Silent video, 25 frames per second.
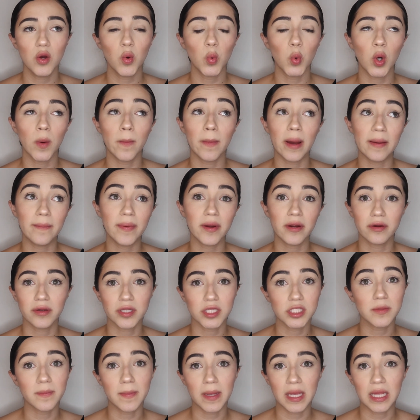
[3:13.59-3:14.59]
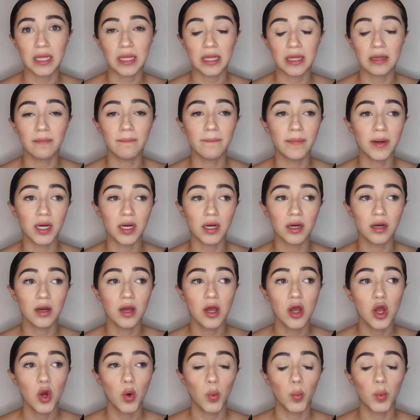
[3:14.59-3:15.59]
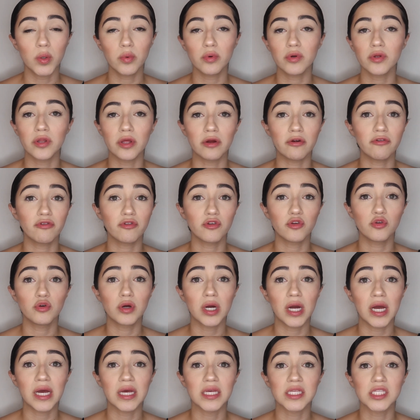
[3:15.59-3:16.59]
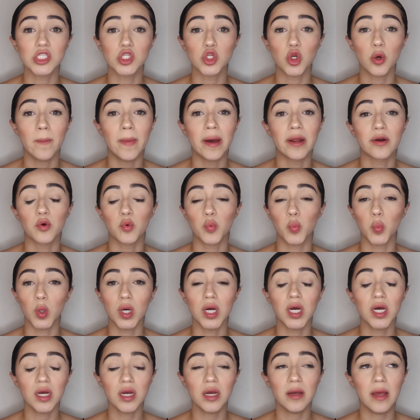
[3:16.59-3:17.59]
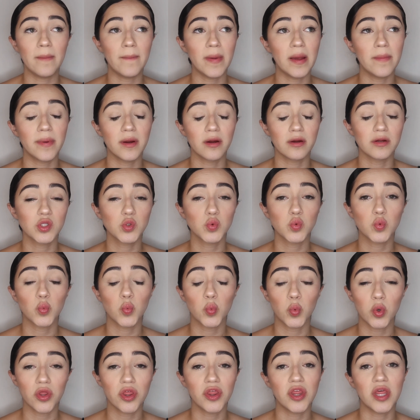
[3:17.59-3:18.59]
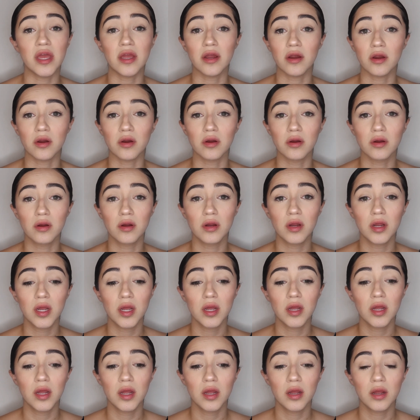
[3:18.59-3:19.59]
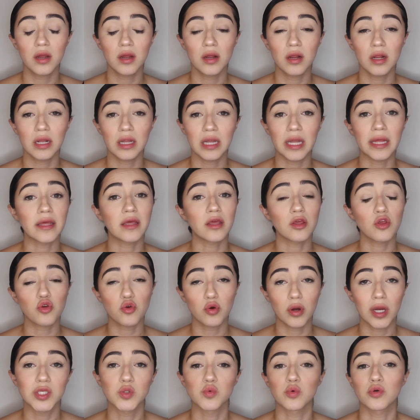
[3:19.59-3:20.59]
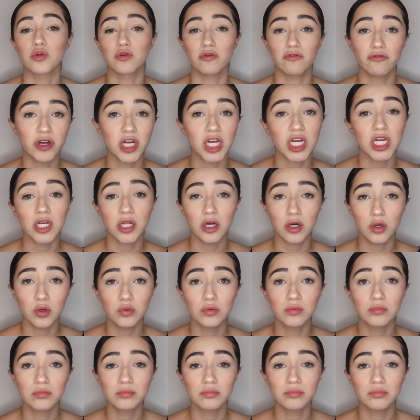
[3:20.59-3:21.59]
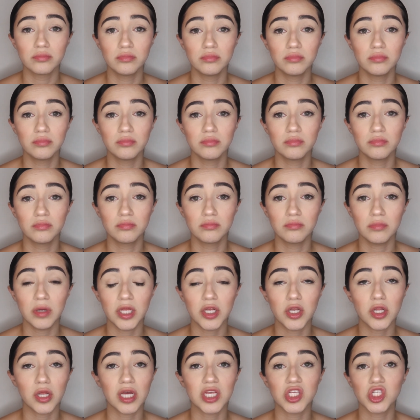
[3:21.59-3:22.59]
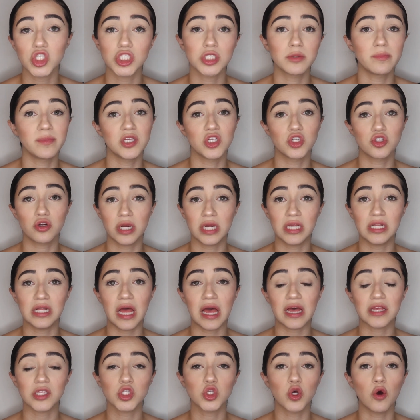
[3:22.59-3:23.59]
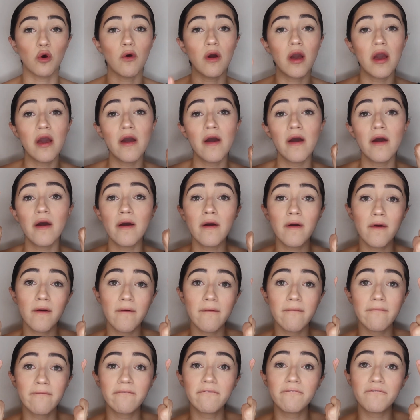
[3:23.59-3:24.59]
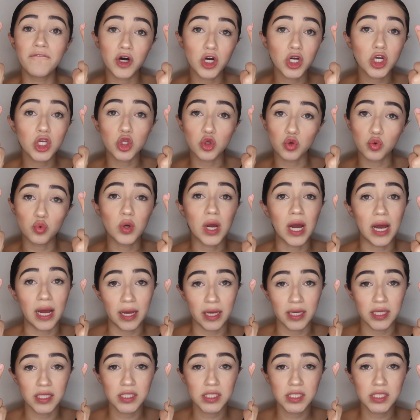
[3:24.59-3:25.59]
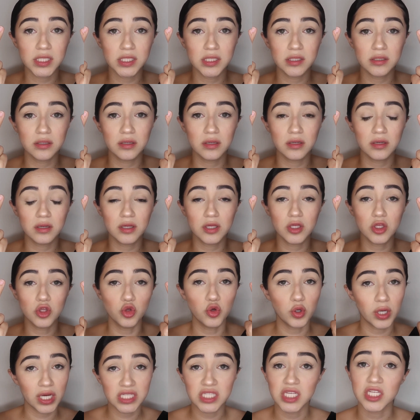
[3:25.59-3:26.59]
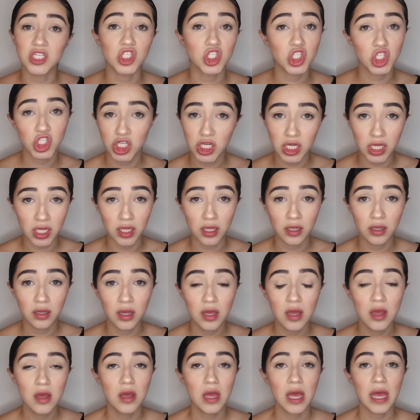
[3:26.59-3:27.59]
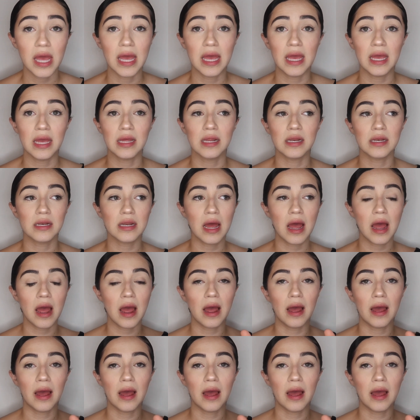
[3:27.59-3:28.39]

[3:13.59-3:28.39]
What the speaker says: well, my parents mainly, but we were there for you guys no matter what, and my parents were there like you guys were their fucking own, and you guys just betrayed that. So fuck you guys, you guys ain't shit, and